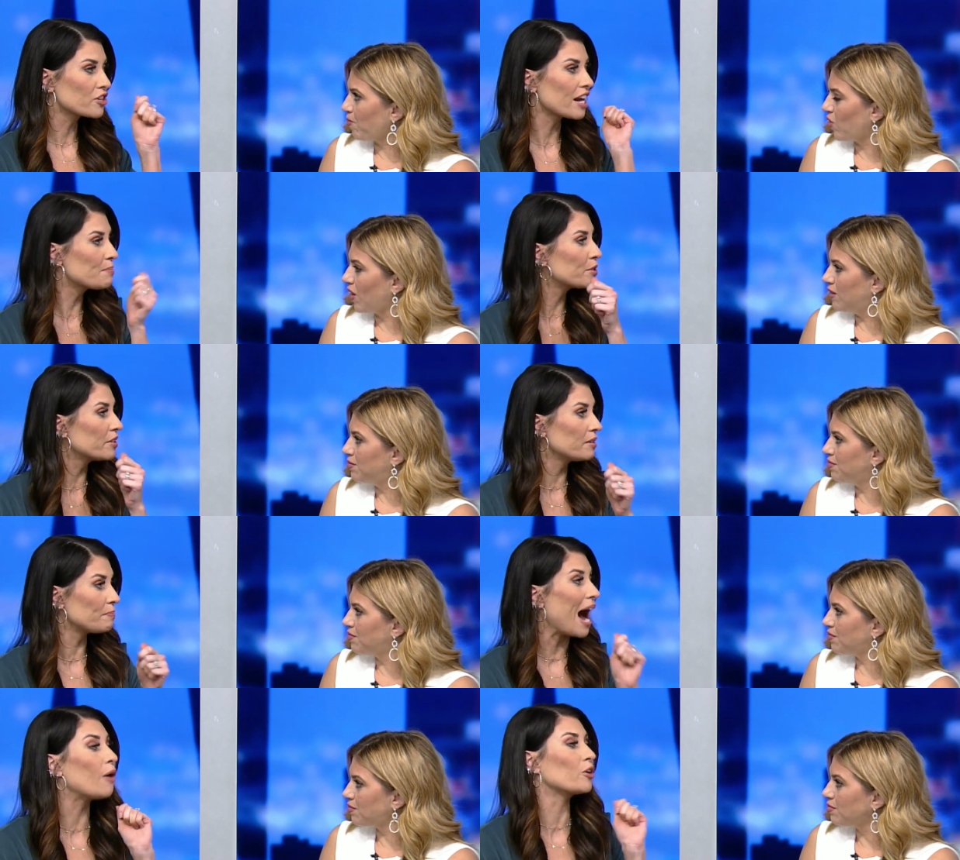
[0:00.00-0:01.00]
Speaker 1: that I put
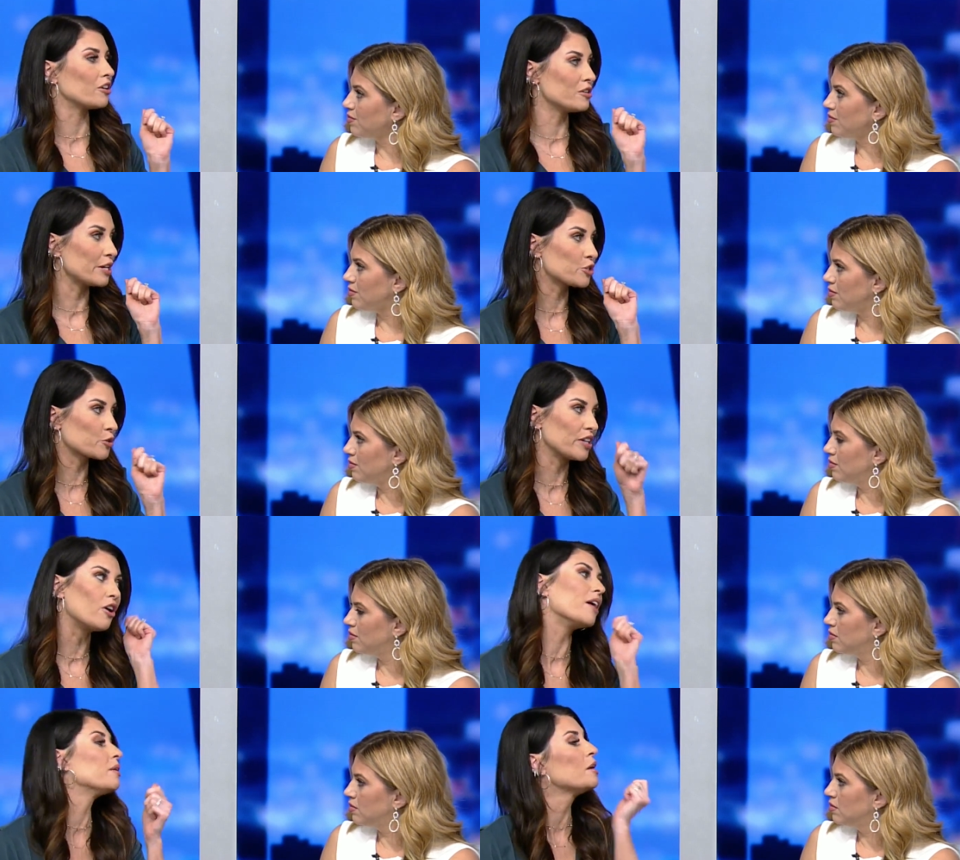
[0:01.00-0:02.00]
powder sunscreen
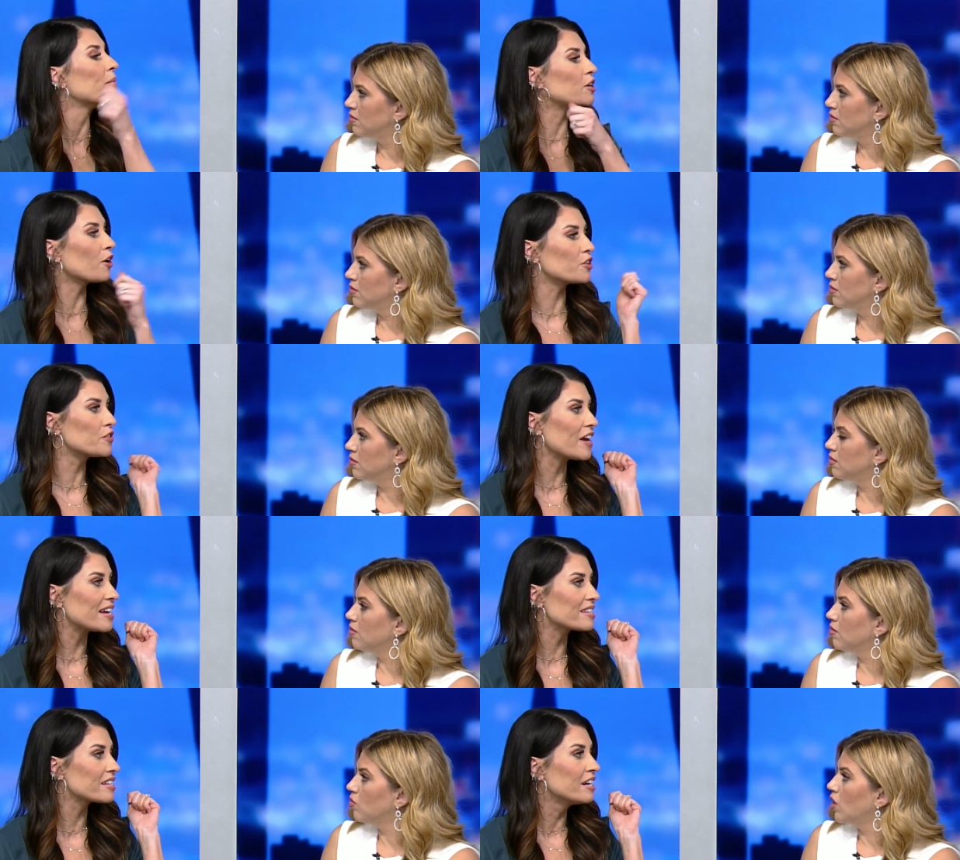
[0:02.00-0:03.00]
on my daughter's
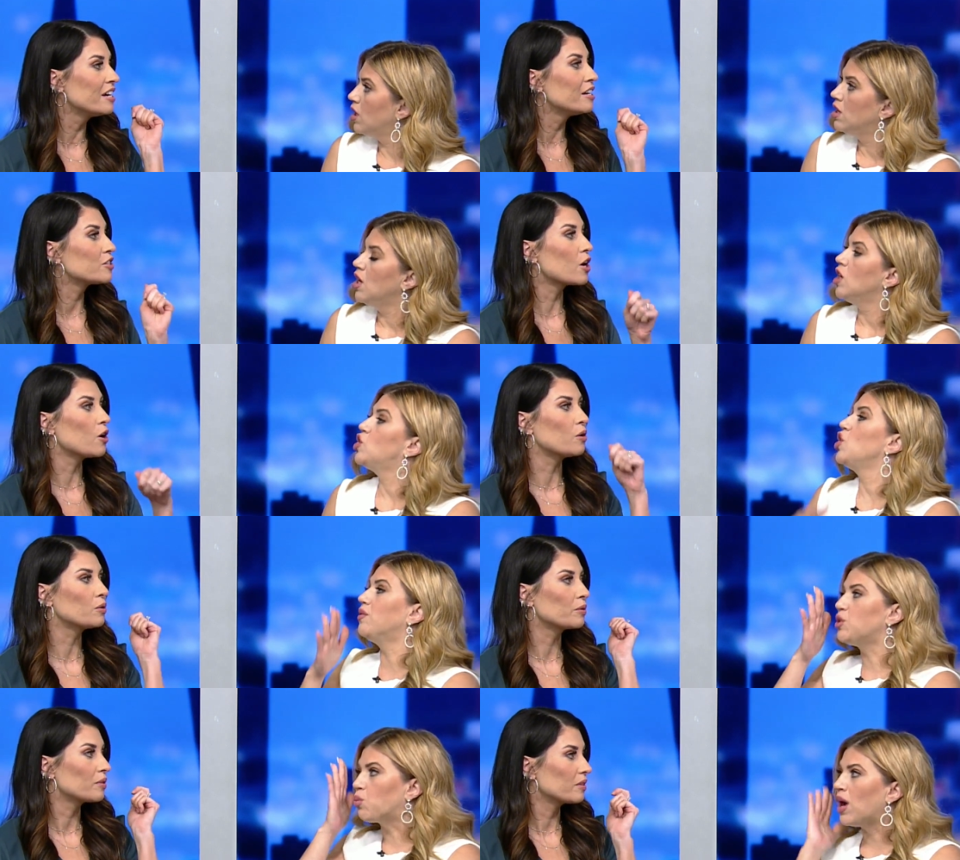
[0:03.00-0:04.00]
face. So, so, you
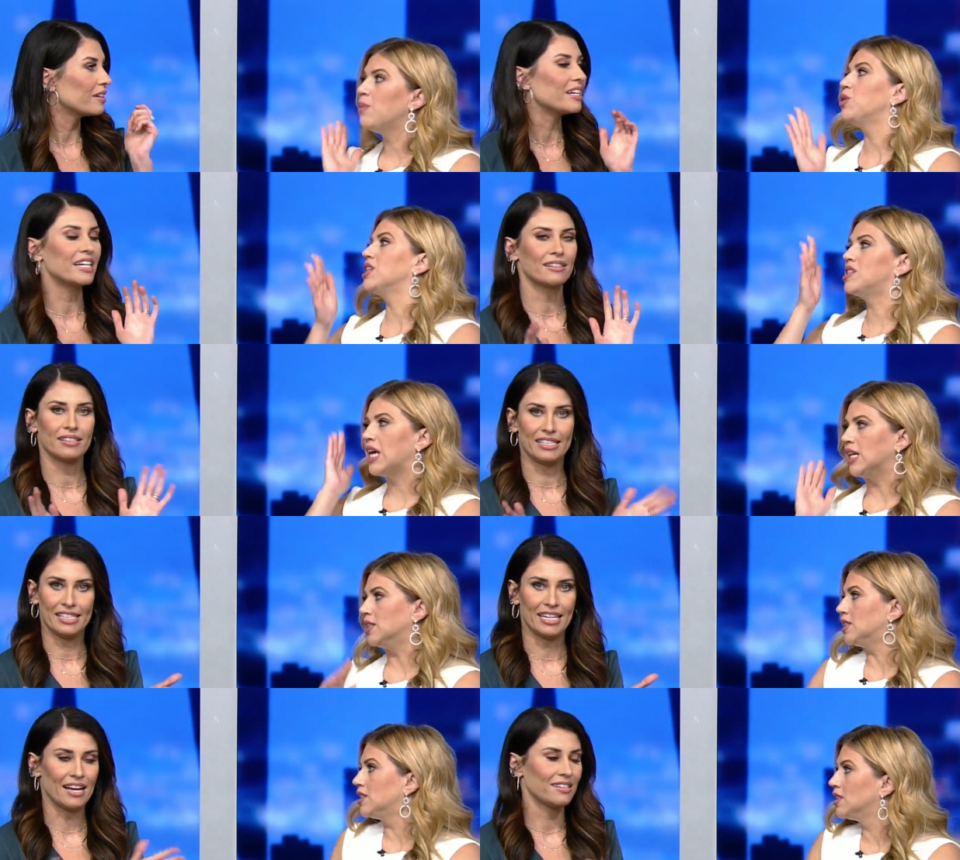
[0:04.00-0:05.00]
don't have to
Speaker 2: rub with the
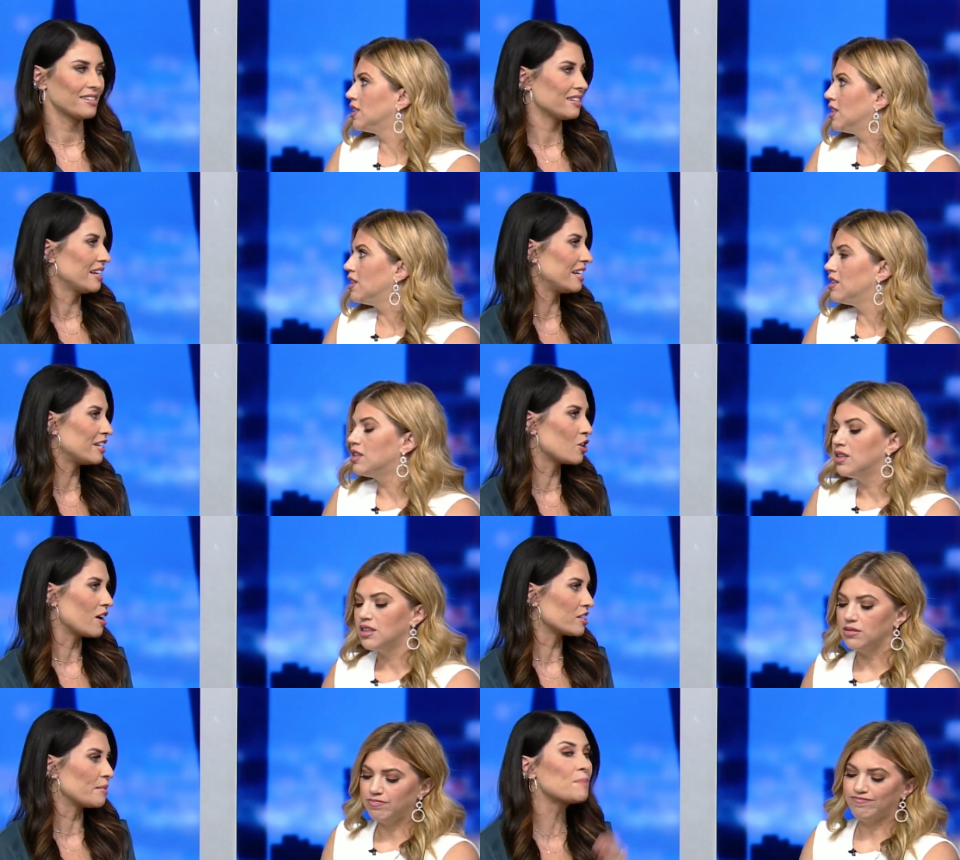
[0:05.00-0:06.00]
sand. And
Speaker 1: it is
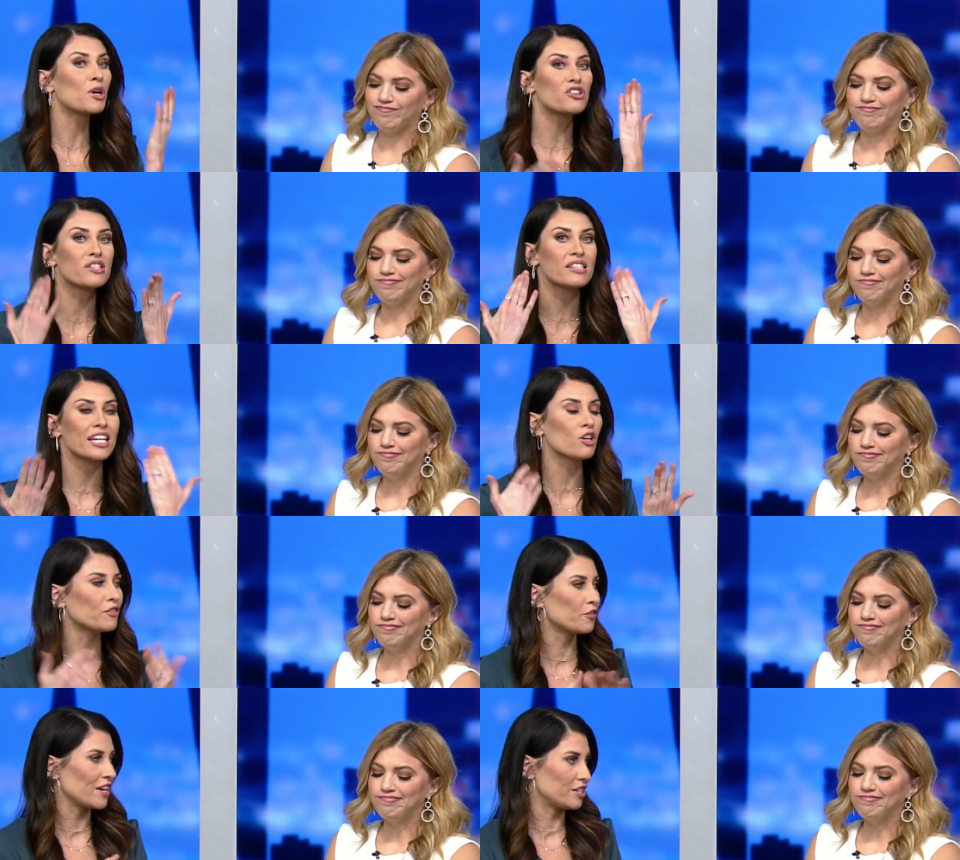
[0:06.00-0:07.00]
awesome. And it brushes the sand
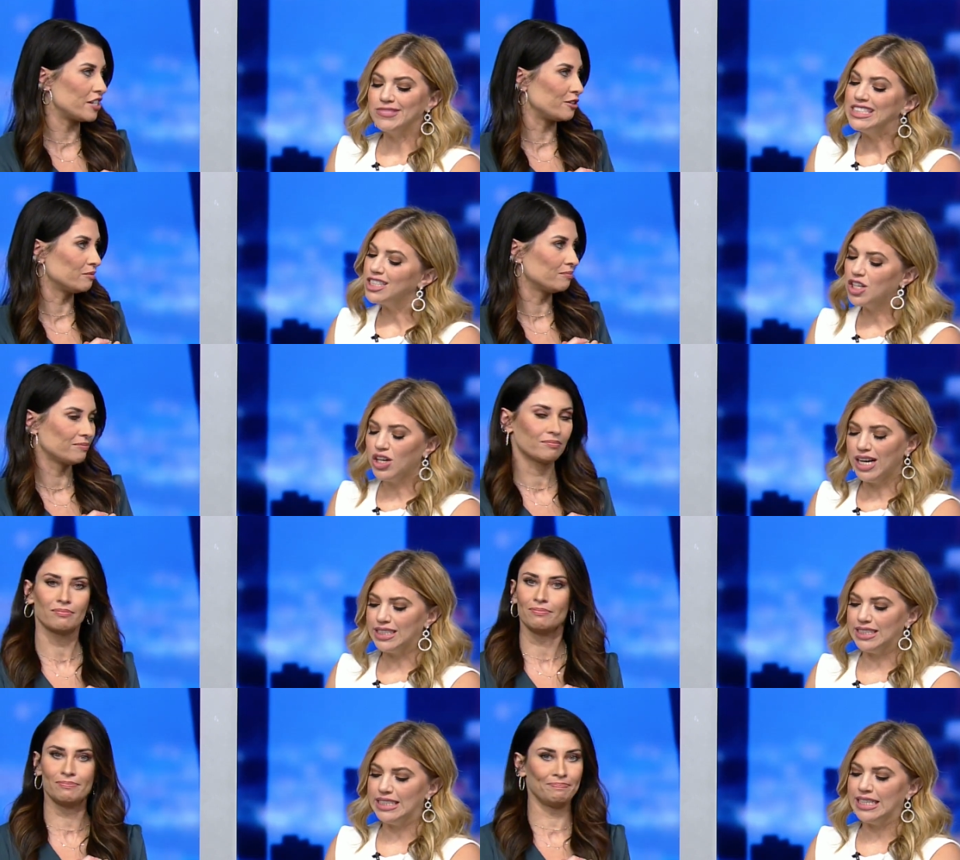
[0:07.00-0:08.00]
off her face too.
Speaker 2: Good
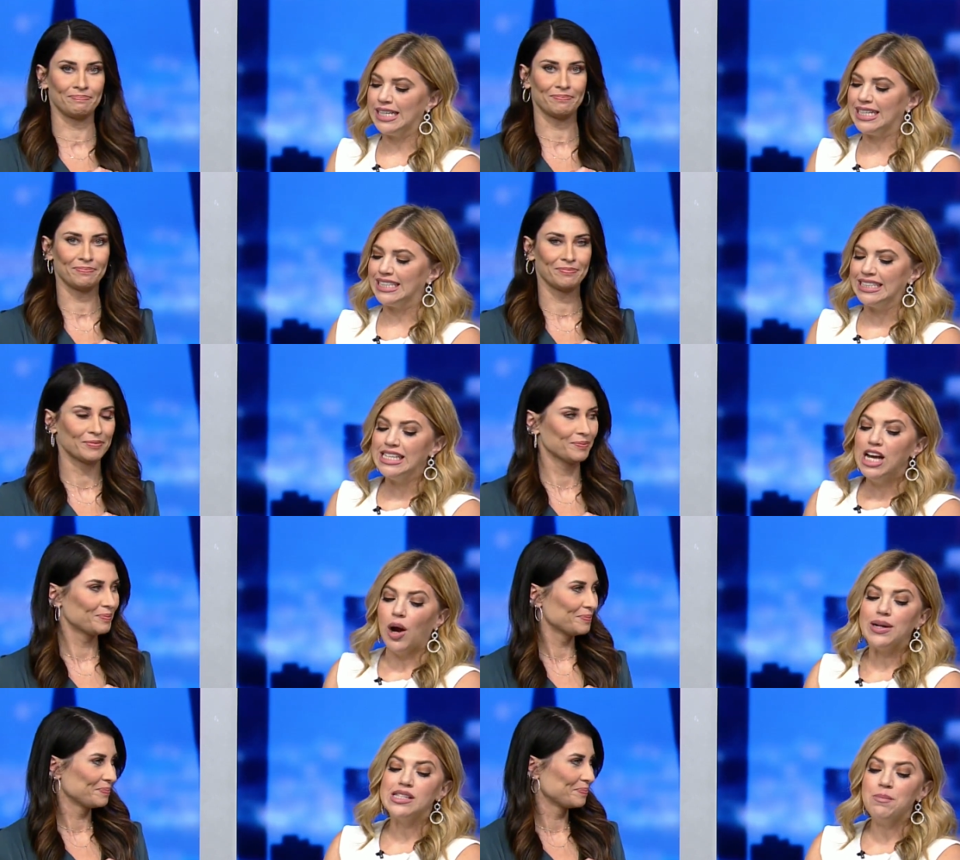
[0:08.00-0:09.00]
idea. Mm.
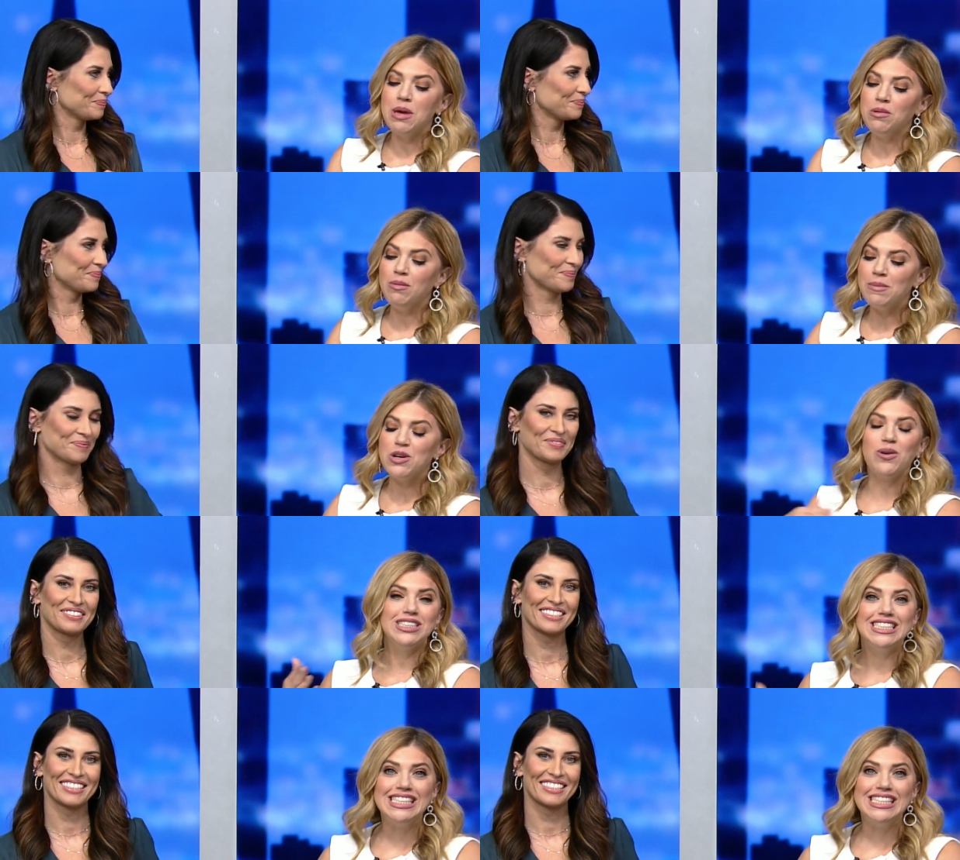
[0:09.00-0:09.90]
All right, some people might be going to